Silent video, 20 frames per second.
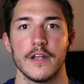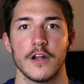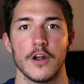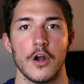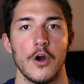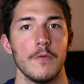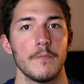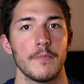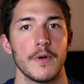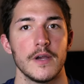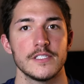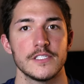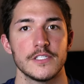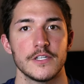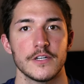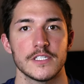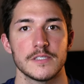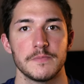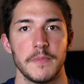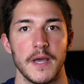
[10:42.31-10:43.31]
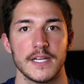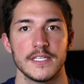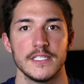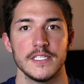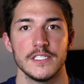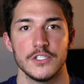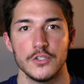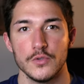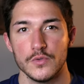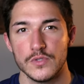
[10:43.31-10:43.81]
home prices are expected
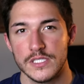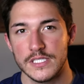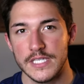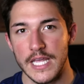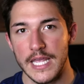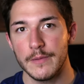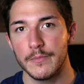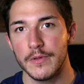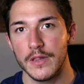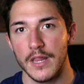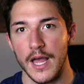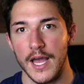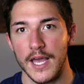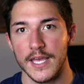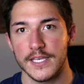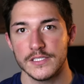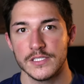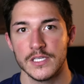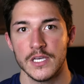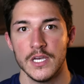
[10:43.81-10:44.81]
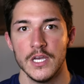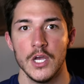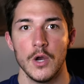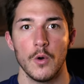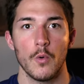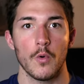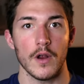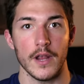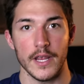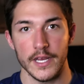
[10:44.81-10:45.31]
to stabilize
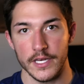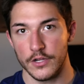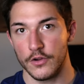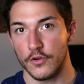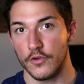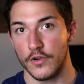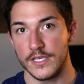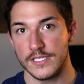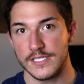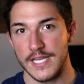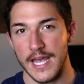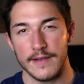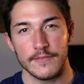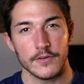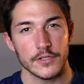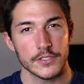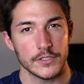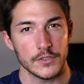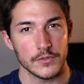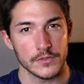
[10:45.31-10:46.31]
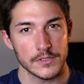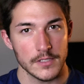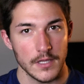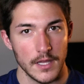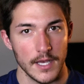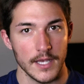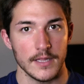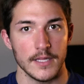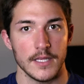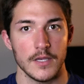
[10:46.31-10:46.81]
or increase ever so slightly,